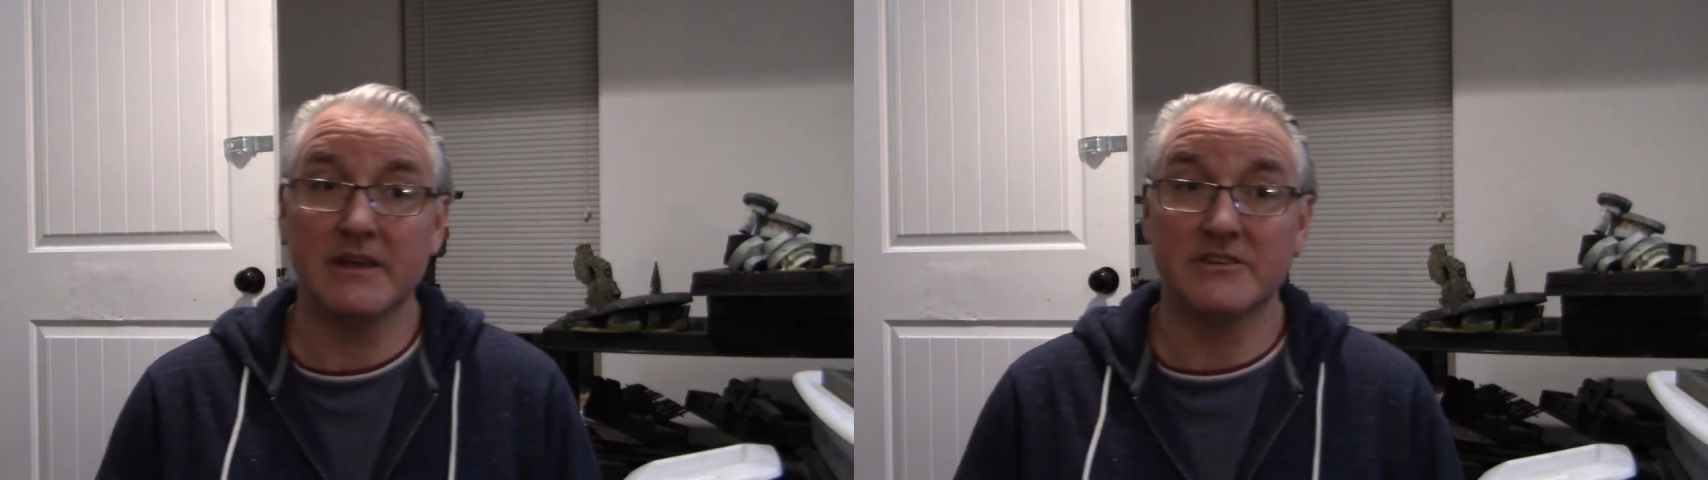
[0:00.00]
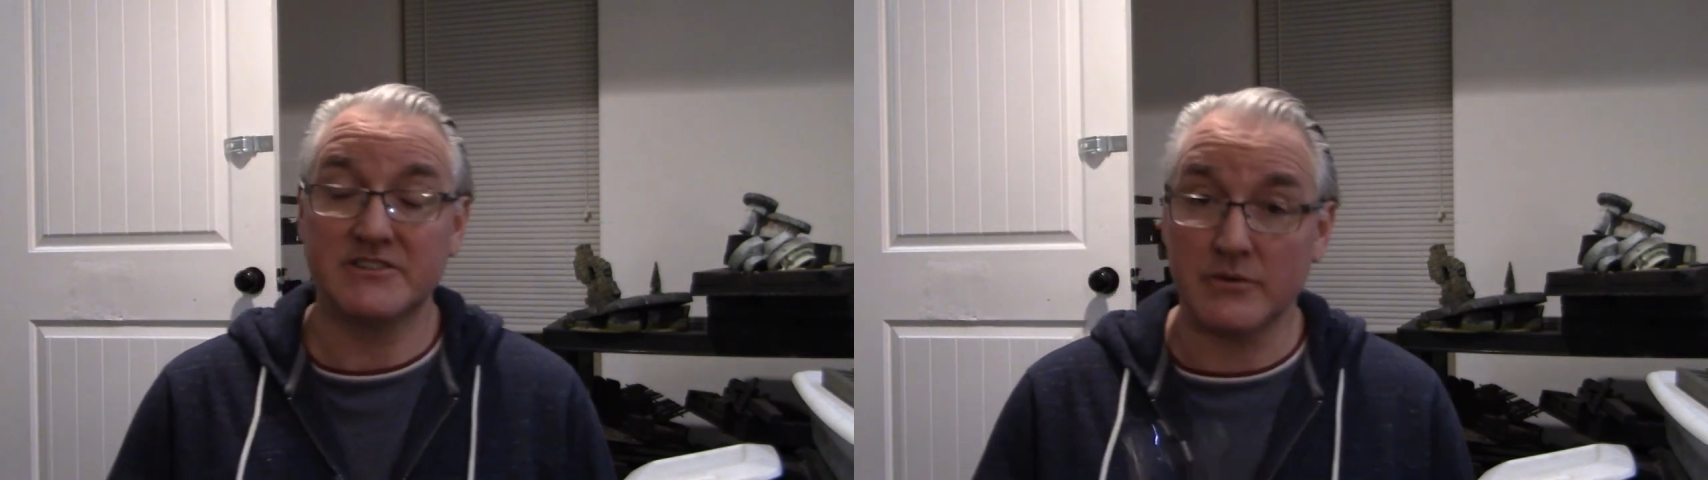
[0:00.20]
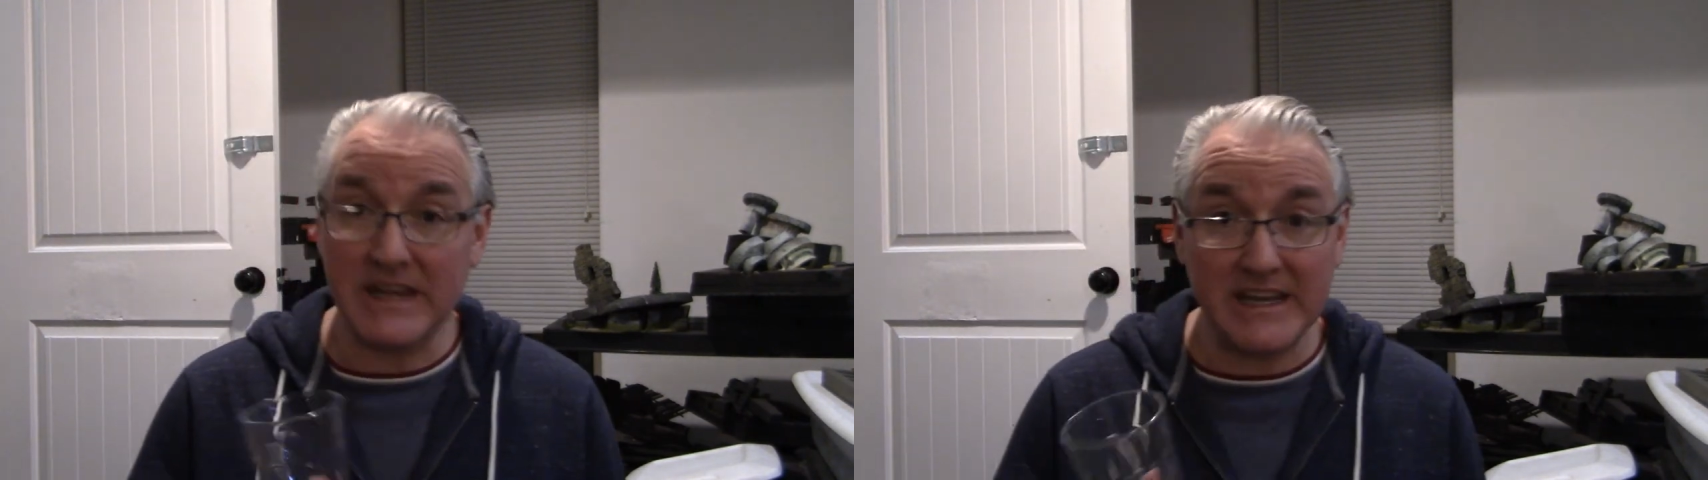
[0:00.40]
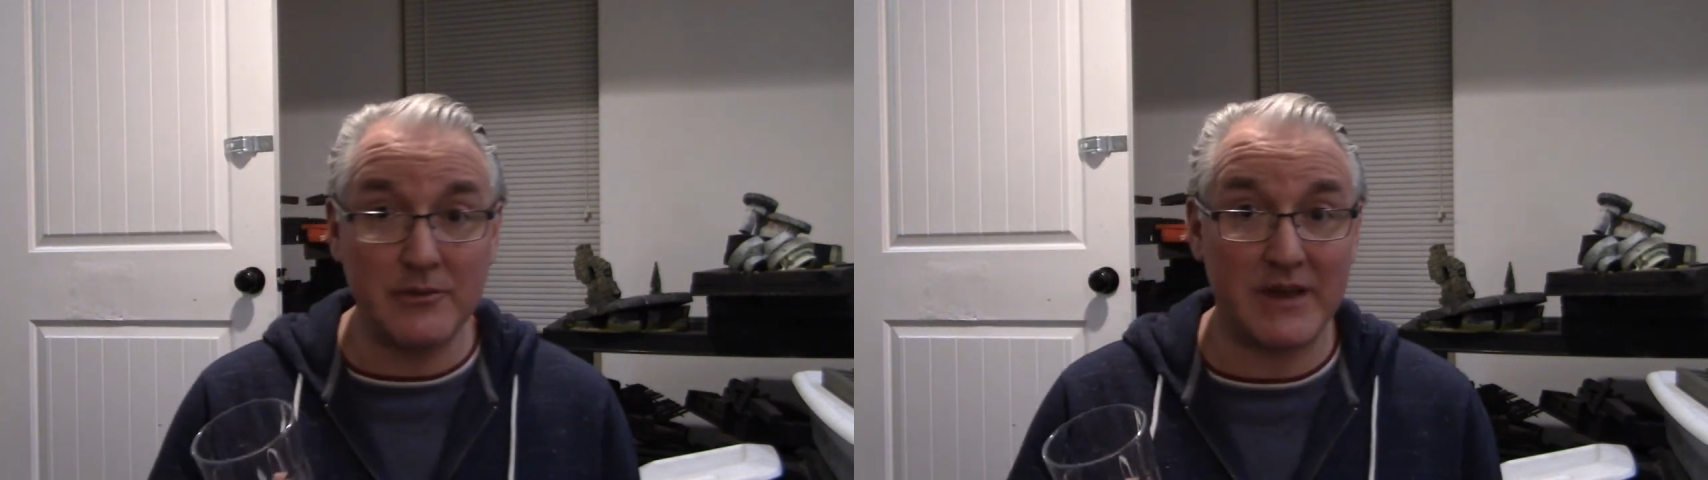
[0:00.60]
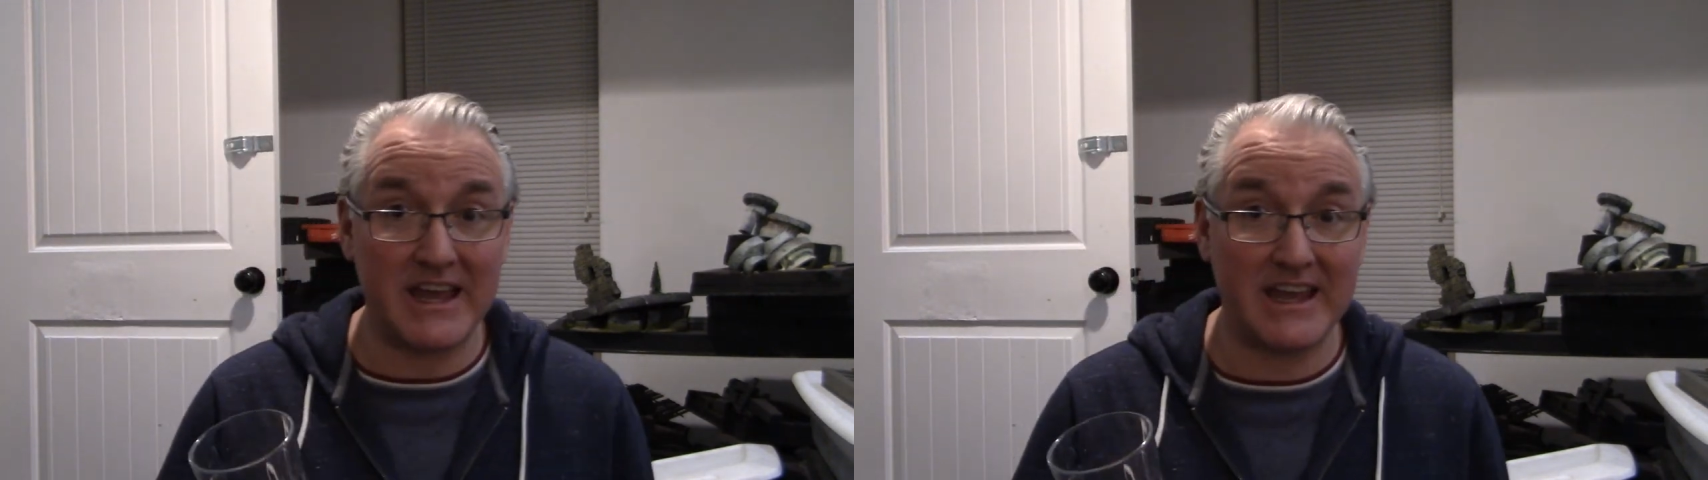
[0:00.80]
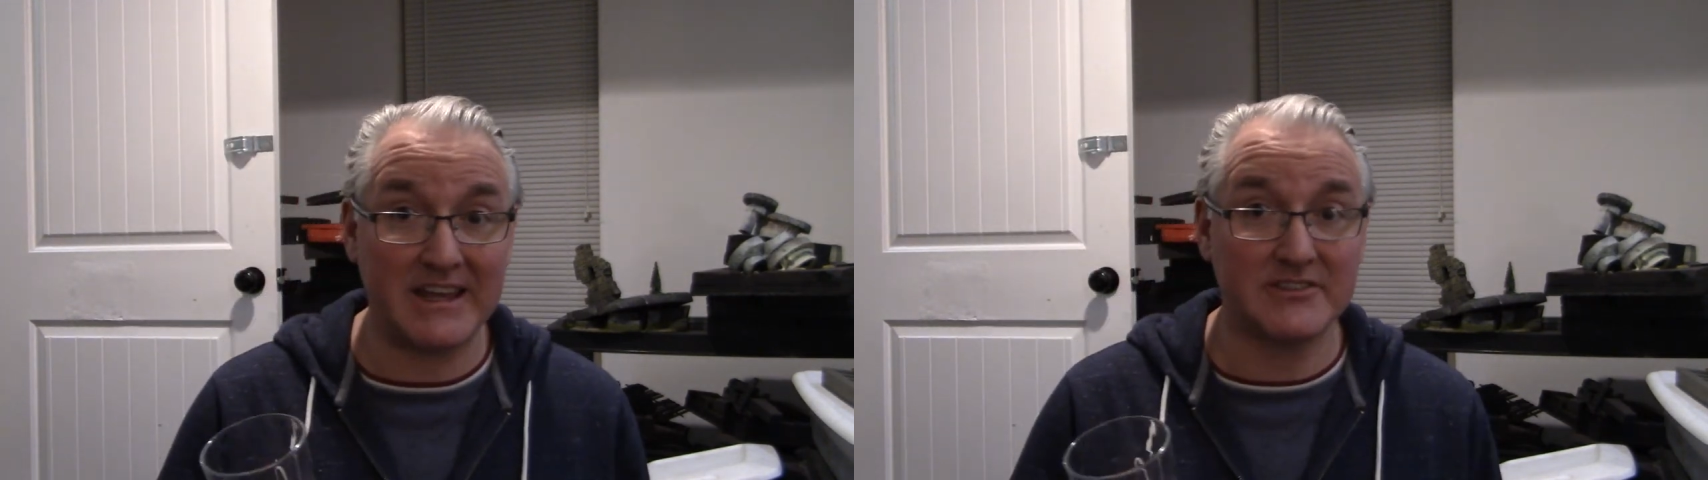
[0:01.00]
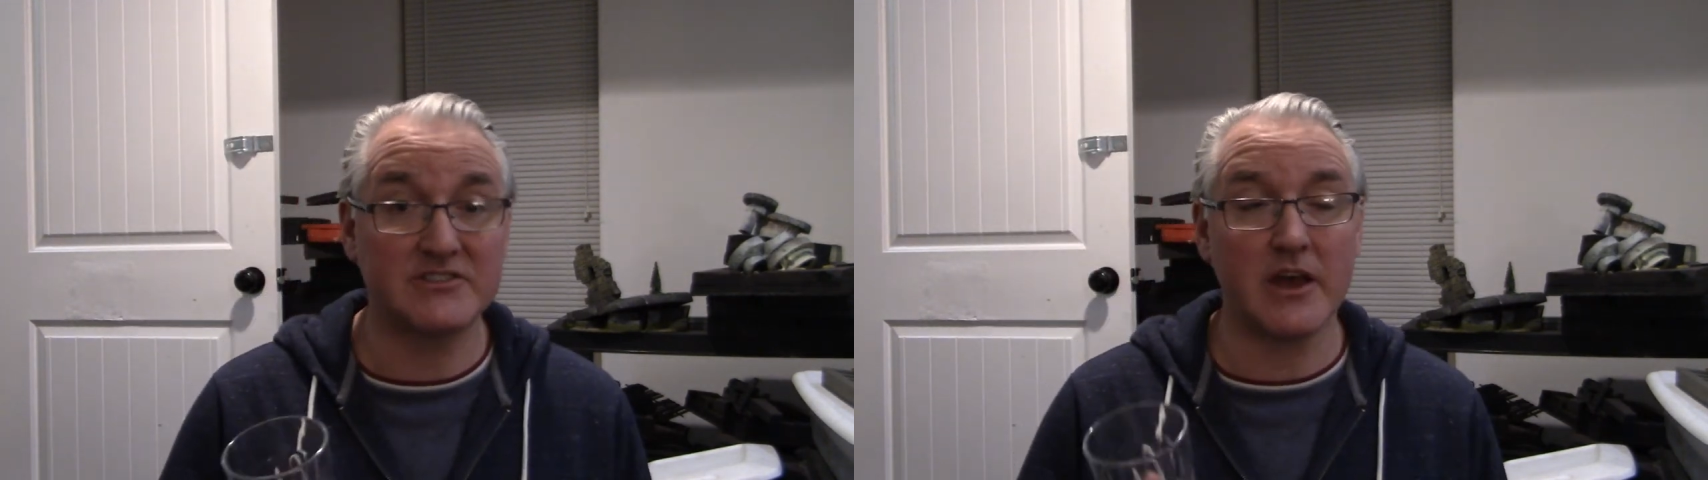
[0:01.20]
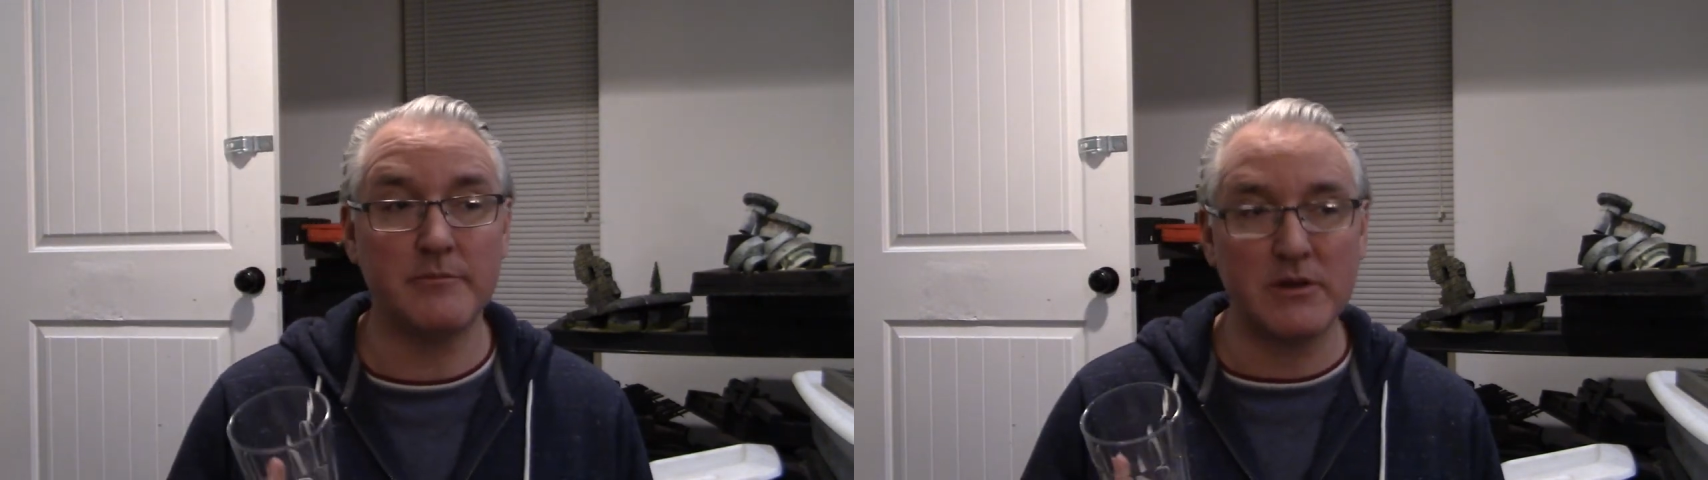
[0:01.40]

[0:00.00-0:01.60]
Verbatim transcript: so anyway, so I've